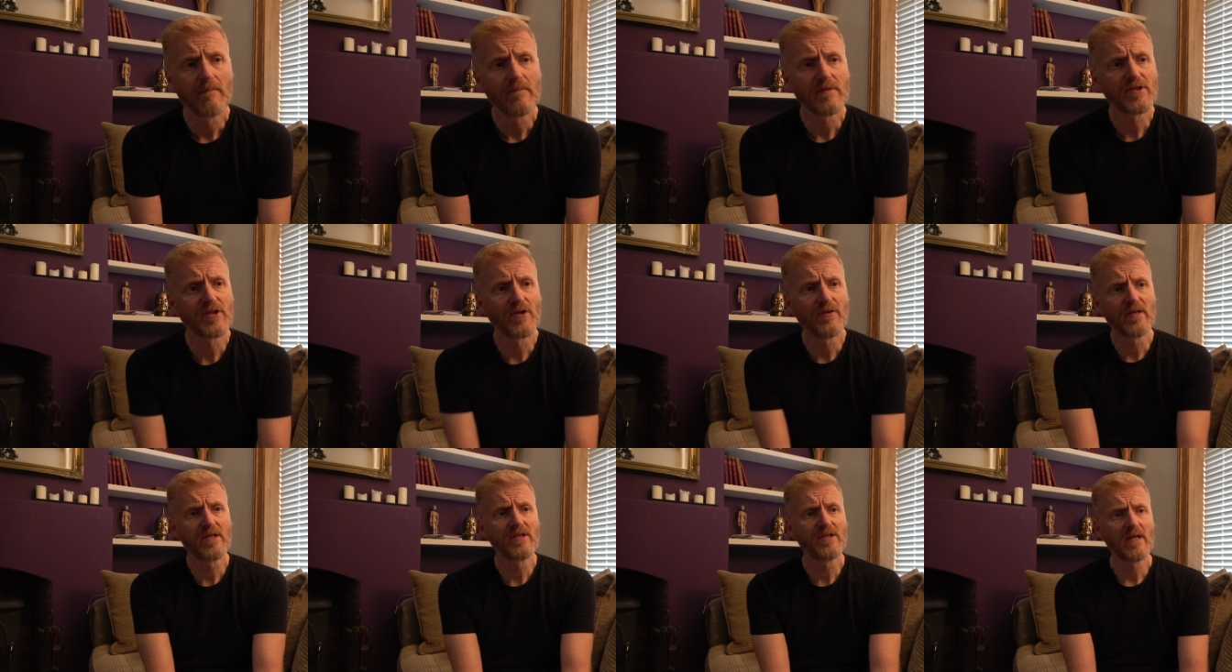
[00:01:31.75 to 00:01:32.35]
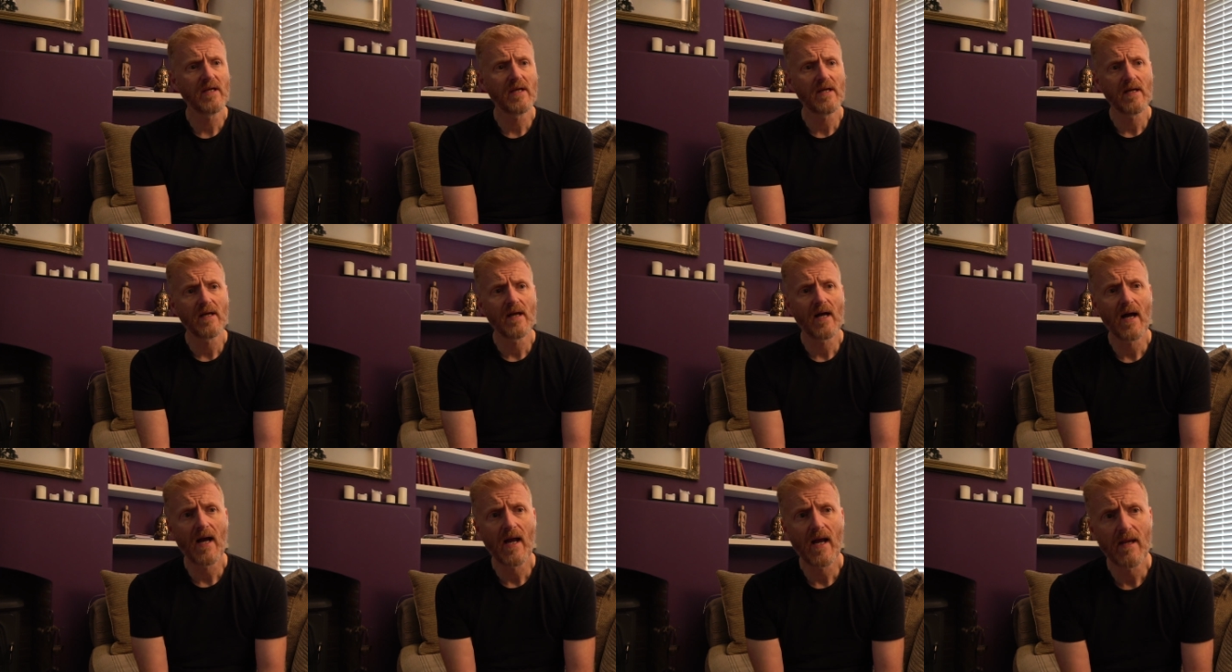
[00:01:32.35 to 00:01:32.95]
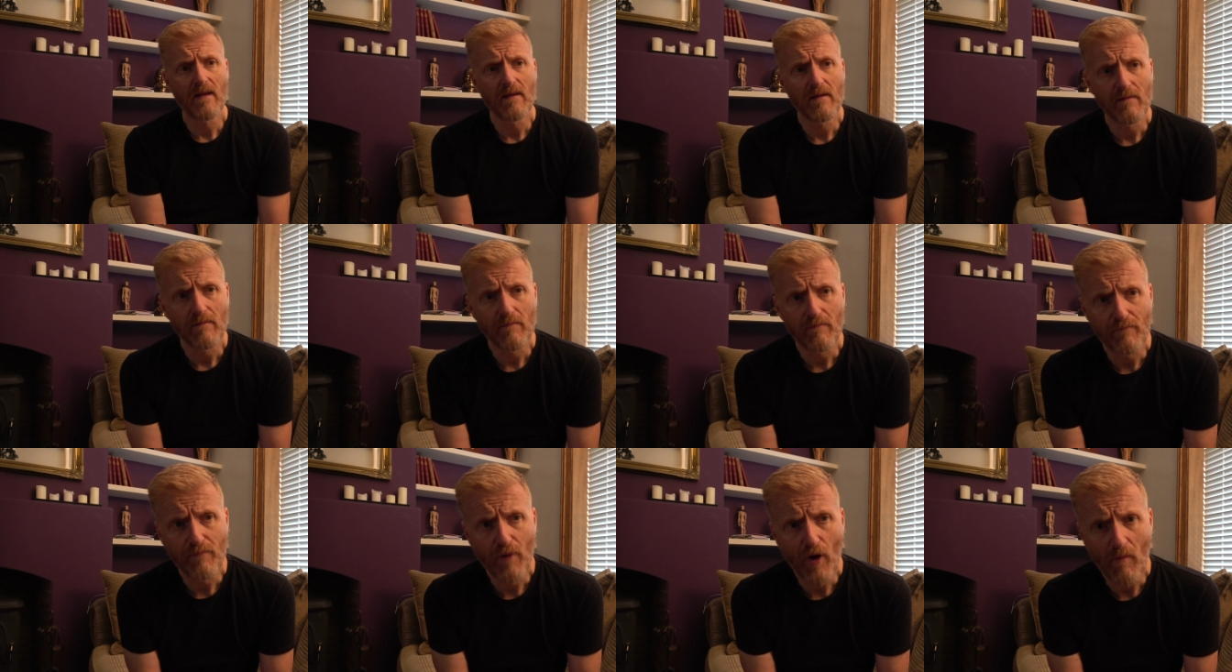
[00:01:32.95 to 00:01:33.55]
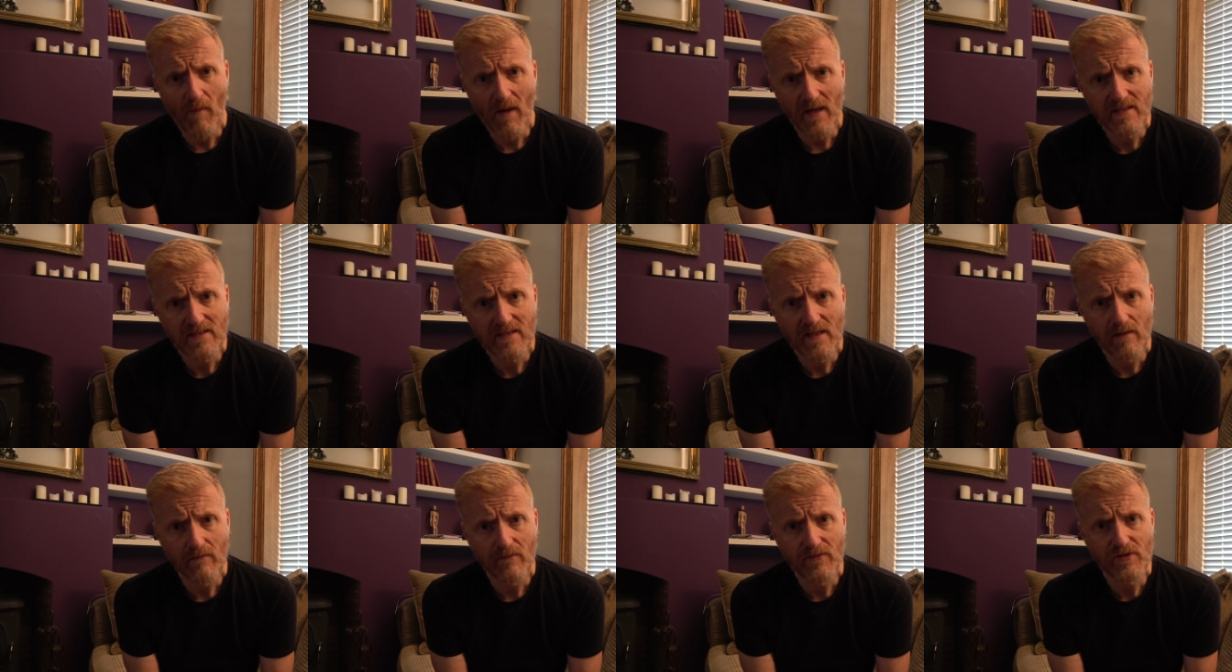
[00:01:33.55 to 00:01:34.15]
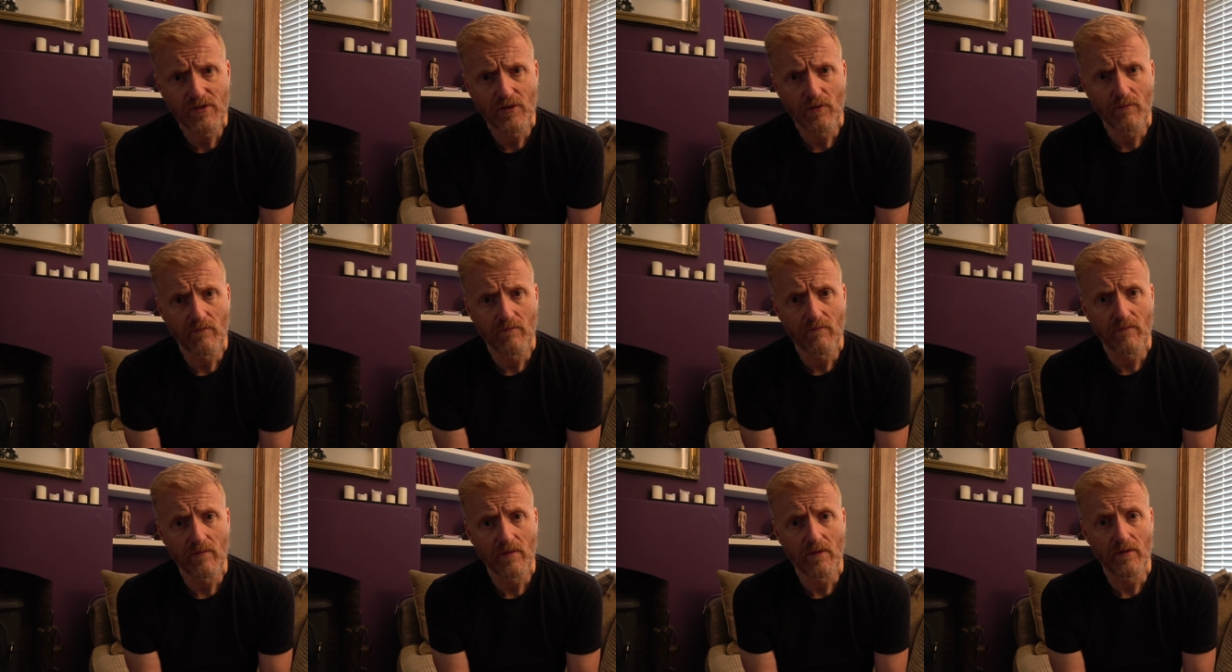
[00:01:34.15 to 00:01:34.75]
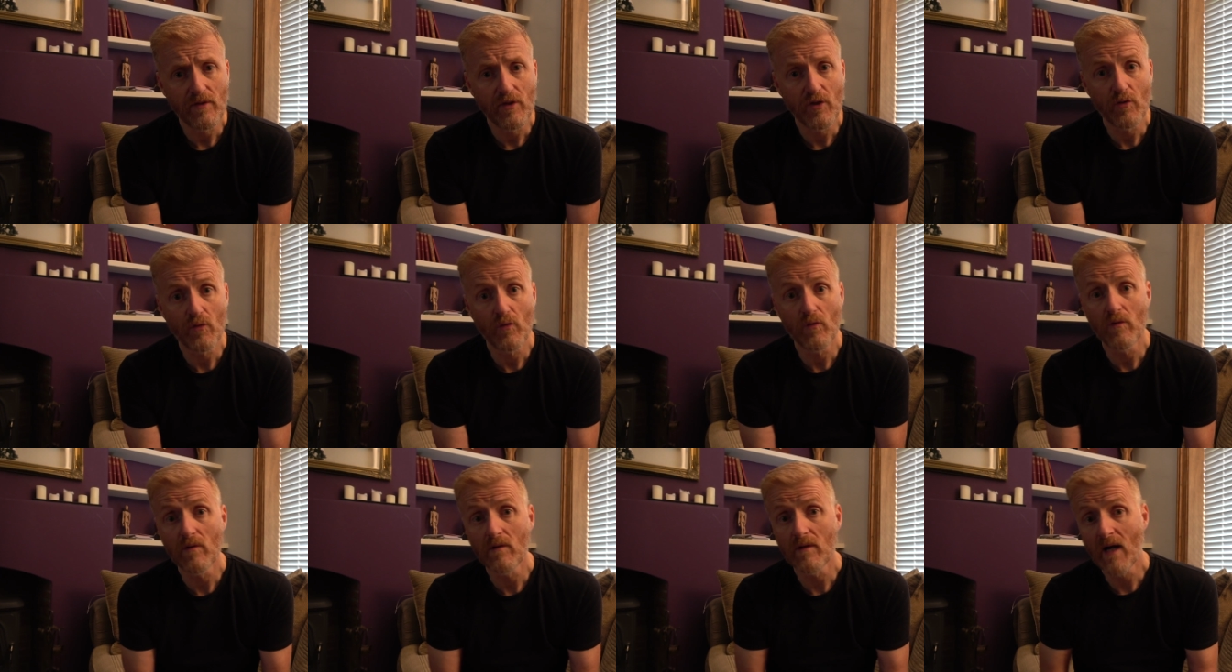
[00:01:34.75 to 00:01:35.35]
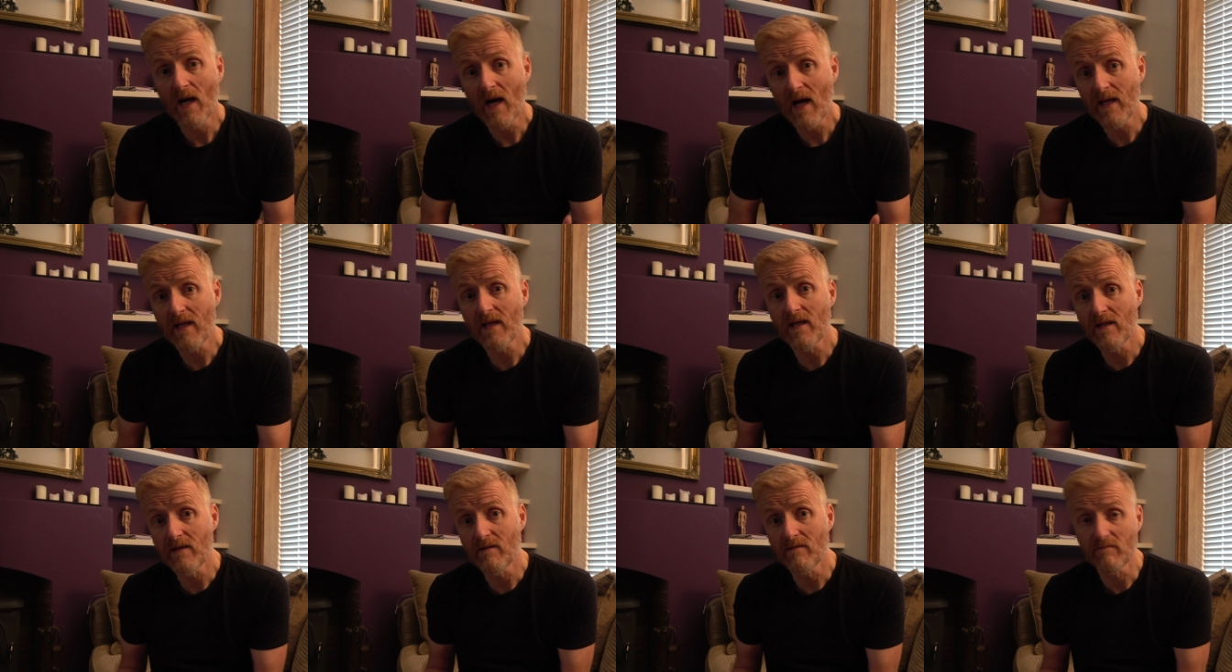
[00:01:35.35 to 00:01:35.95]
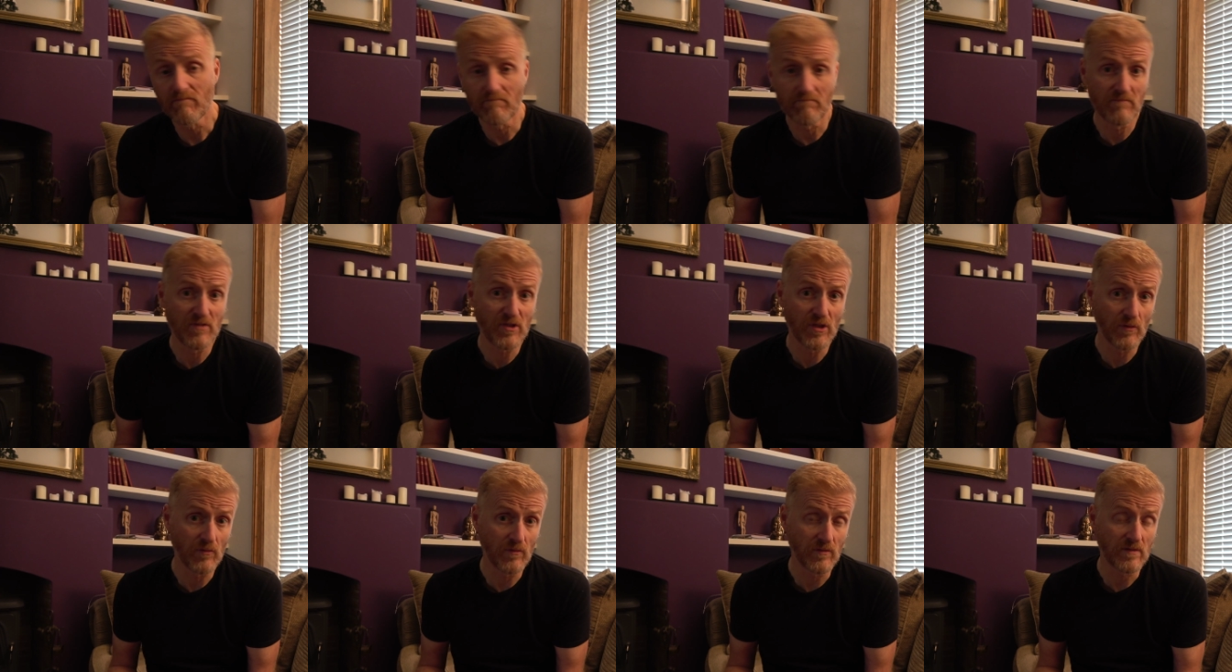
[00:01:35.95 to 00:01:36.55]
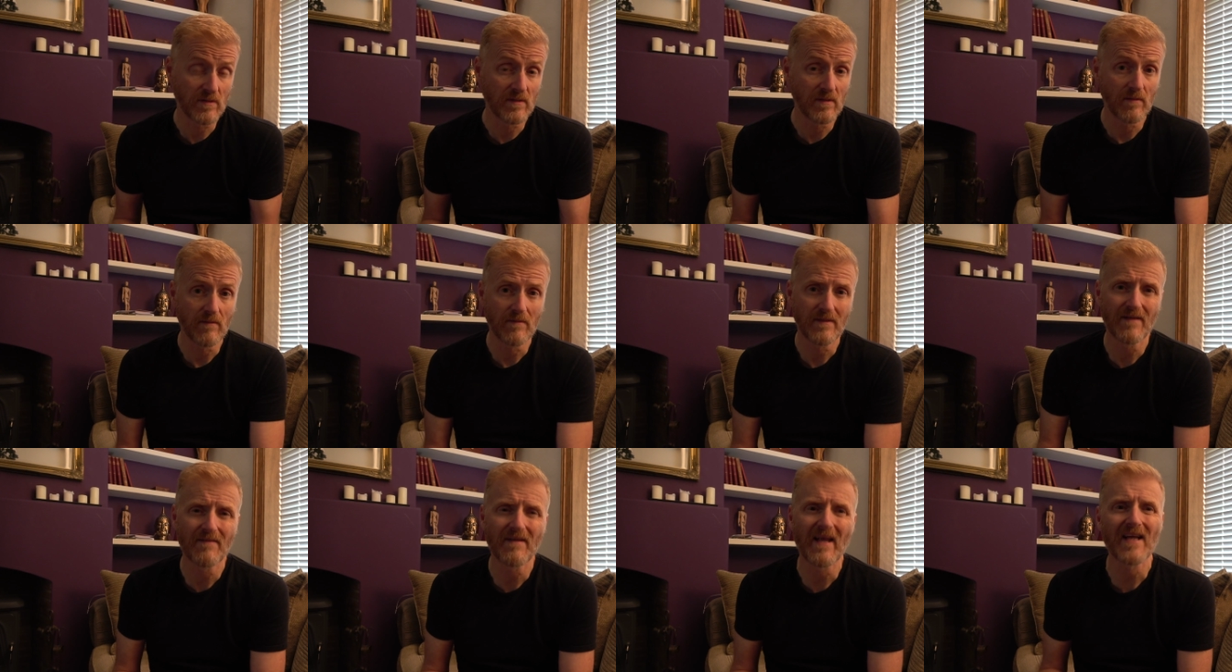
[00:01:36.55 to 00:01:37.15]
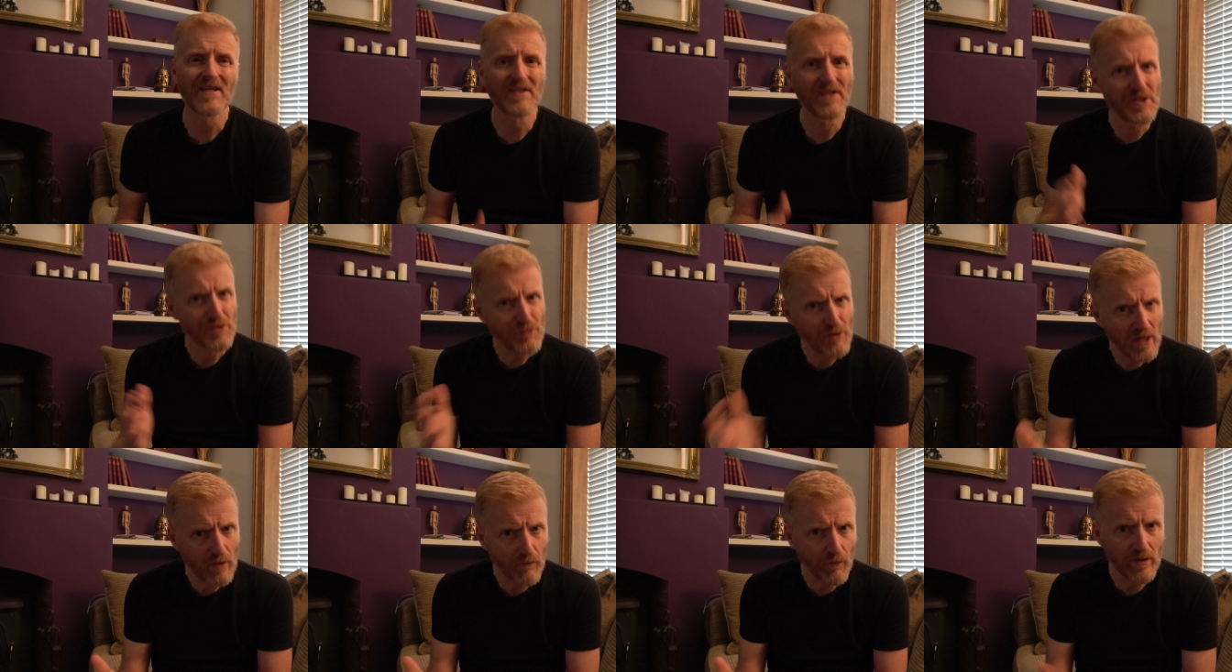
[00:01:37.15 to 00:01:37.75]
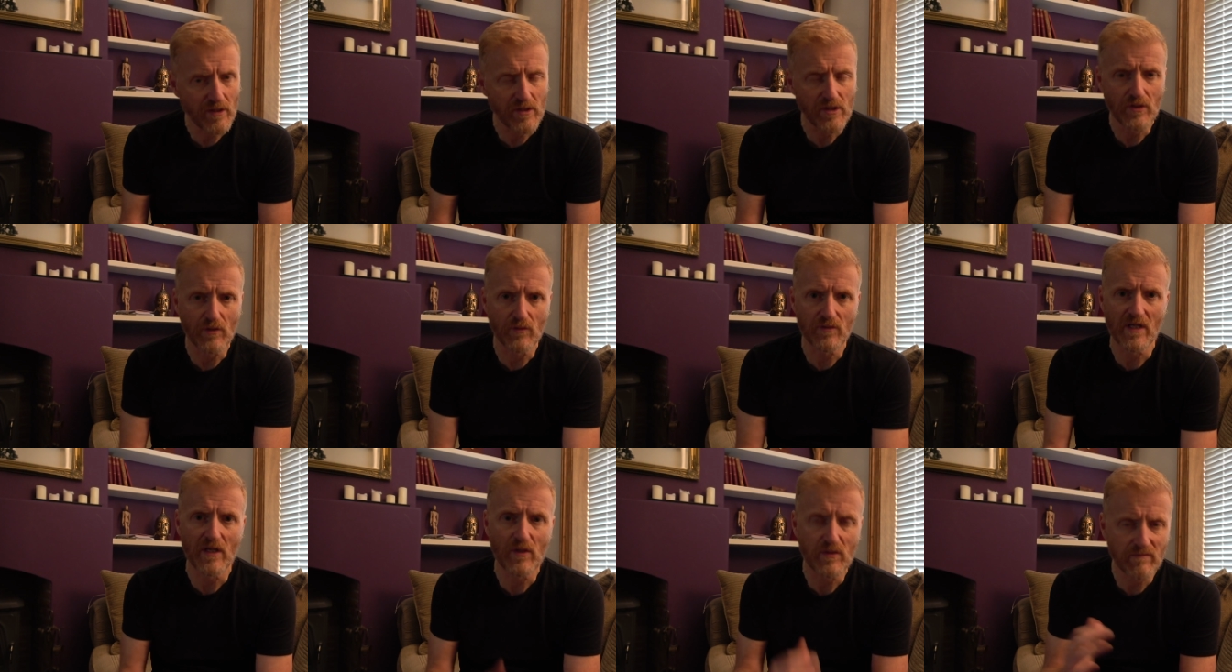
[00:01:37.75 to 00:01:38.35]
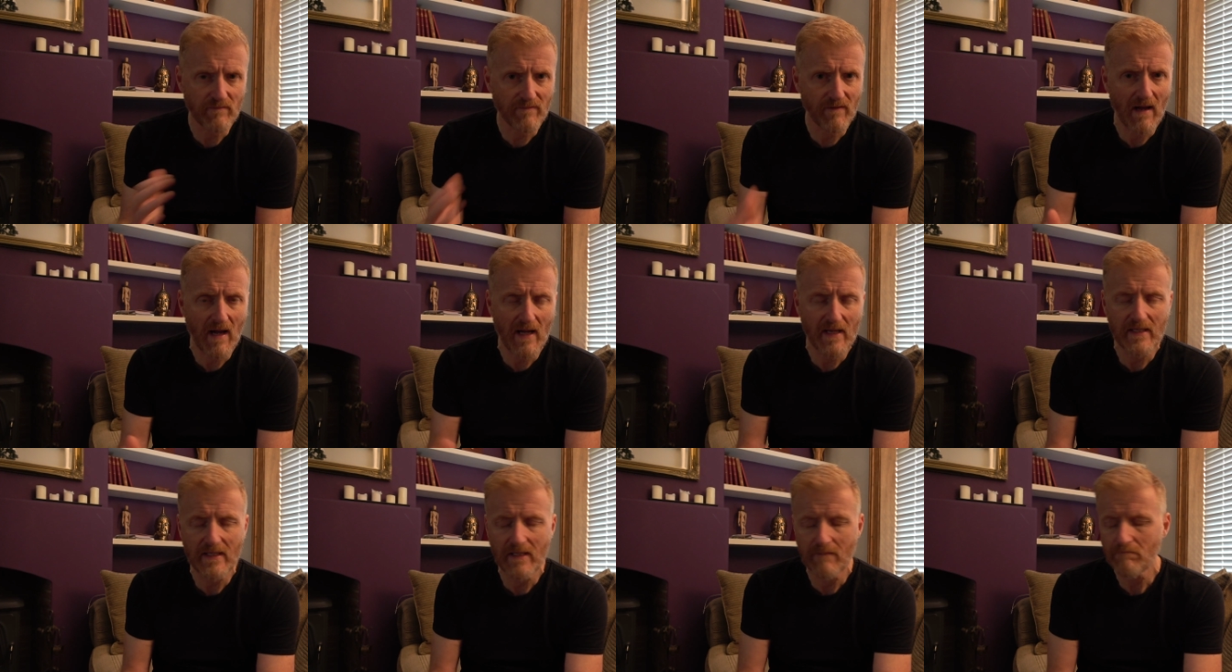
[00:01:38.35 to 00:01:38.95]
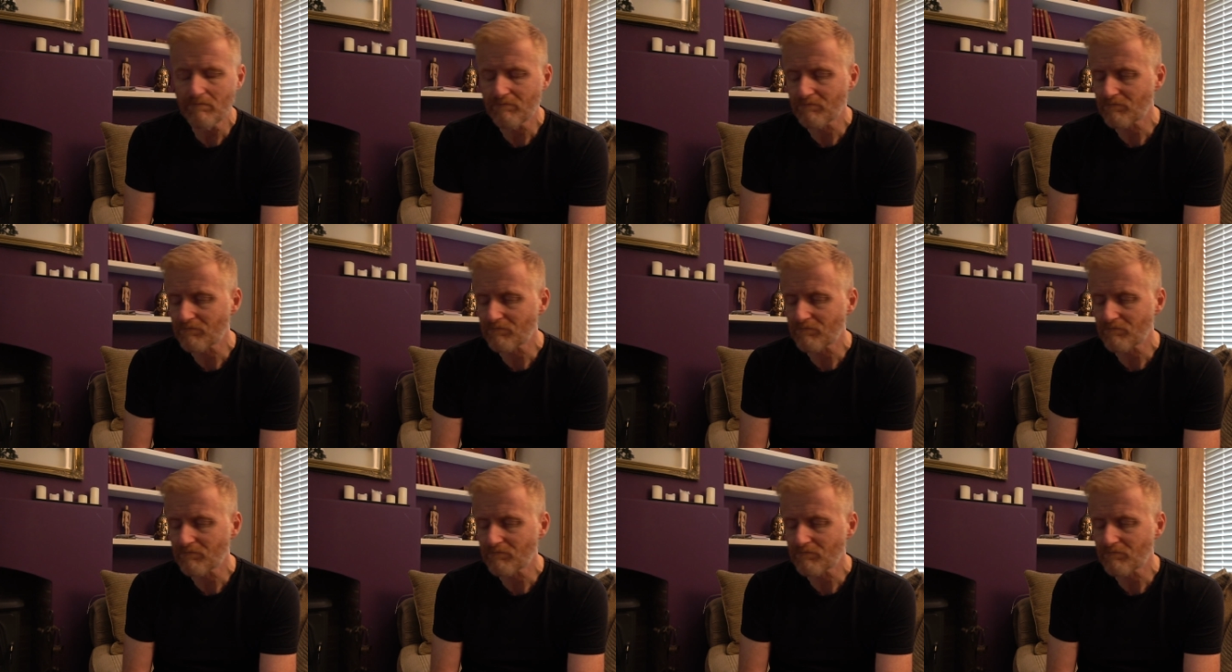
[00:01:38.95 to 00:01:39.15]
So this year I bought myself some new hiking shoes. They're actually trail running shoes. I use them for hiking.